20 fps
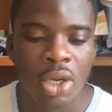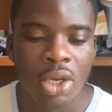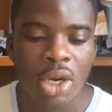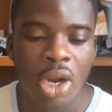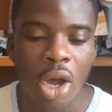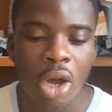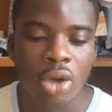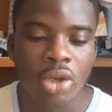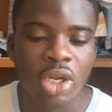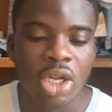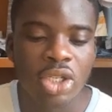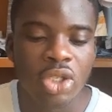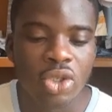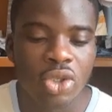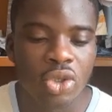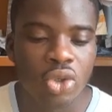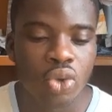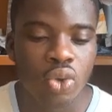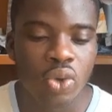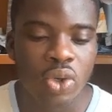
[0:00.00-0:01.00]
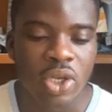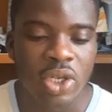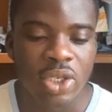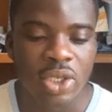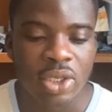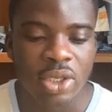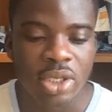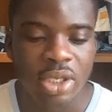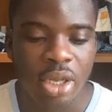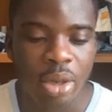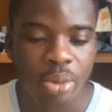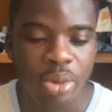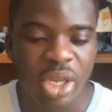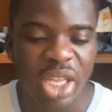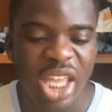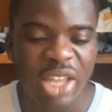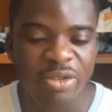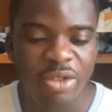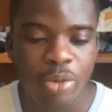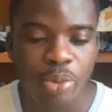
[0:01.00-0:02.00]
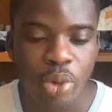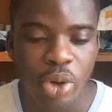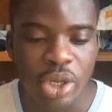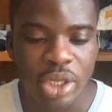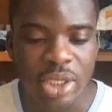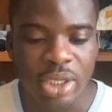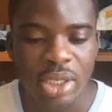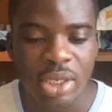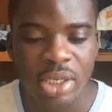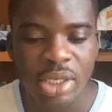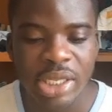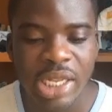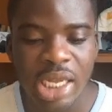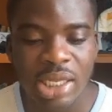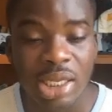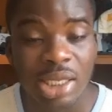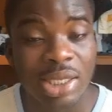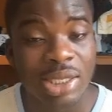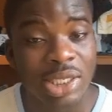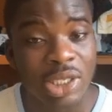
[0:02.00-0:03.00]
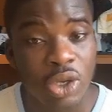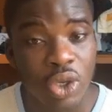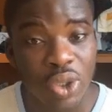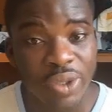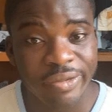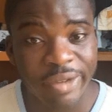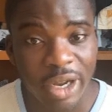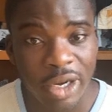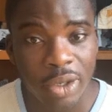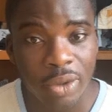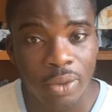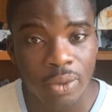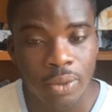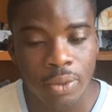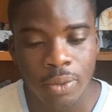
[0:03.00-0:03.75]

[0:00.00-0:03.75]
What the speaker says: Now the two is the break-even point. That's the sales value.